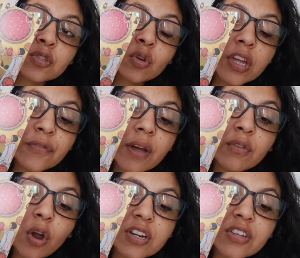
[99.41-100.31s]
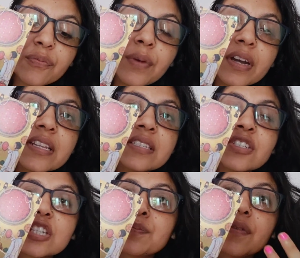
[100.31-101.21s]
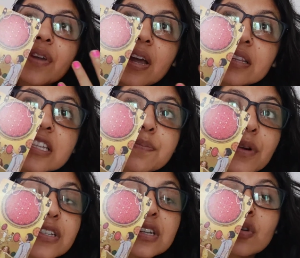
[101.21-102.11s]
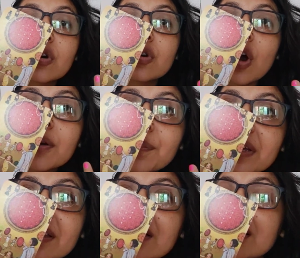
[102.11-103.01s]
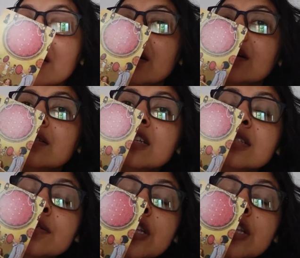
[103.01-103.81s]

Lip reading: So if you have lots of money, just beware, this person could not be, can